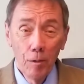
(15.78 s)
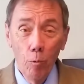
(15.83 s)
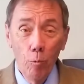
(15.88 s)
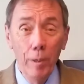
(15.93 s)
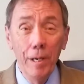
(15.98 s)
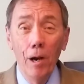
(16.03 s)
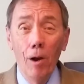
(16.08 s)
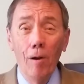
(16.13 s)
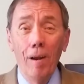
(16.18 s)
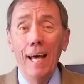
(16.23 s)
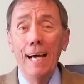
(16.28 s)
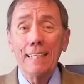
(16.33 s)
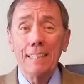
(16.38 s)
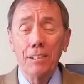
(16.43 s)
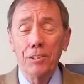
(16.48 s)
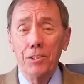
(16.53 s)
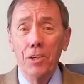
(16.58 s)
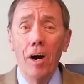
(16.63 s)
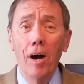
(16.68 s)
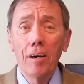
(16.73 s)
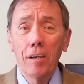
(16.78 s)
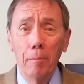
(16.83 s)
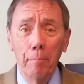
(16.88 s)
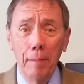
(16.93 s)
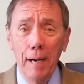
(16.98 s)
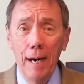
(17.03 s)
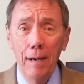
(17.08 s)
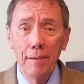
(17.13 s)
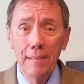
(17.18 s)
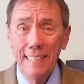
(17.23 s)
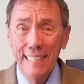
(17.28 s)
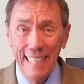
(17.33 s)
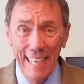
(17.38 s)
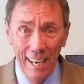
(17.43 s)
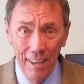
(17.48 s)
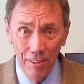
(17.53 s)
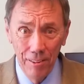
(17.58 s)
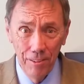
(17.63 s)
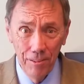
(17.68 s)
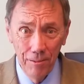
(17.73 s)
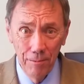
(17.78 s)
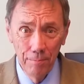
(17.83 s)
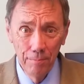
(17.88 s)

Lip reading: We don't like to talk about death.